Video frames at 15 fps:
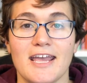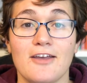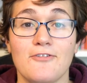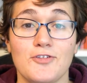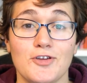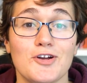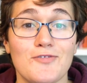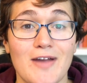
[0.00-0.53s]
If
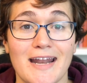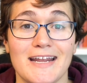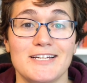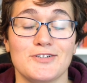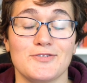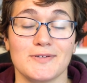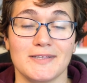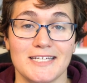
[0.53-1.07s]
you're ready
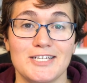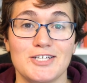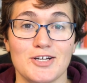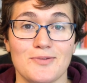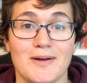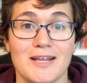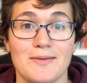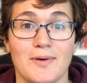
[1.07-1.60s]
to release
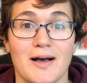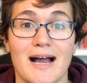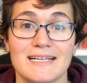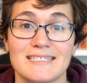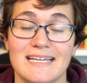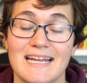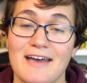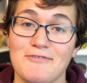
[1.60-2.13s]
your money
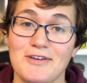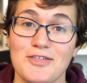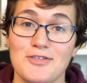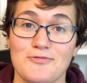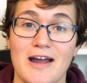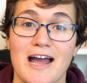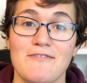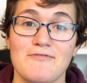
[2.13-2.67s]
blocks and have a
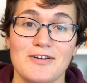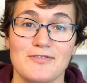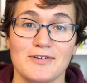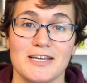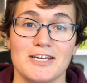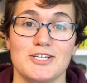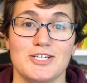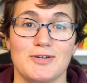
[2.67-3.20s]
thriving
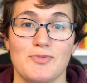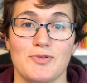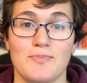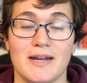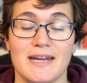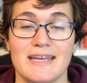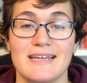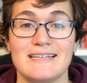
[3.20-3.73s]
relationship with
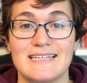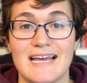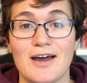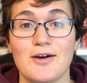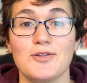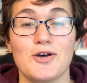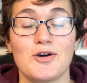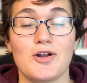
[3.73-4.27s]
money,
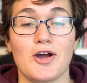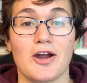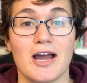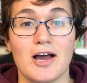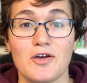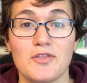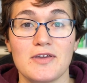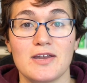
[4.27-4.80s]
download our
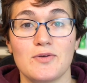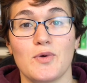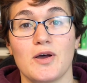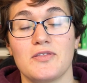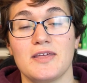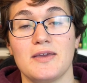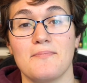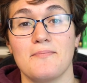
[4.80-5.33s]
Healthy and
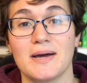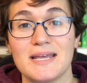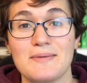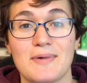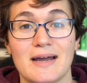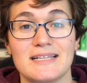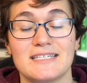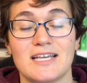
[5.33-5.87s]
Wealthy Money
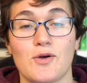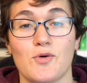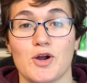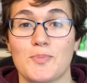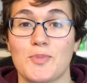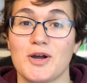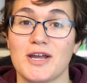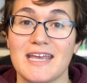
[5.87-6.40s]
Mindset
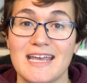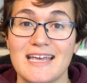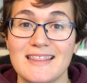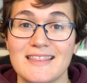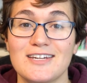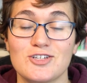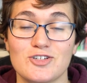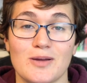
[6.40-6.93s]
Workbook in
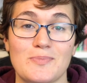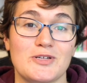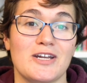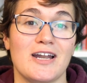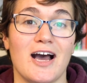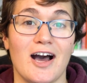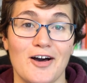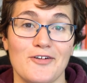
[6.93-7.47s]
the
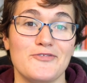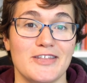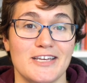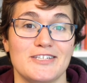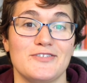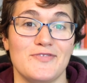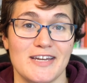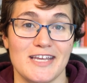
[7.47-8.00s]
description of
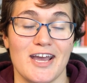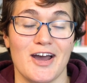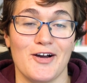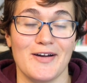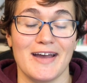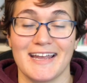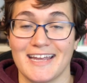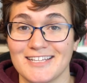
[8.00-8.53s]
this
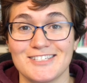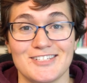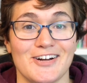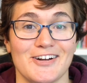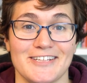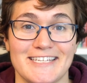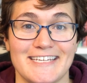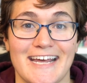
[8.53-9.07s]
video and get
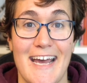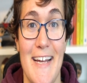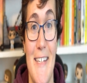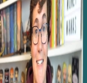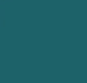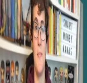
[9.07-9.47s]
started today.